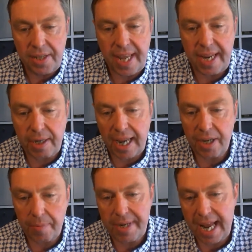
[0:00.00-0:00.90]
they
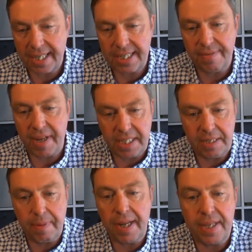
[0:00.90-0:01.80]
cannot be
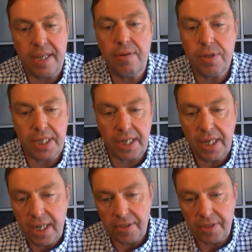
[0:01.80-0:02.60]
activated by the user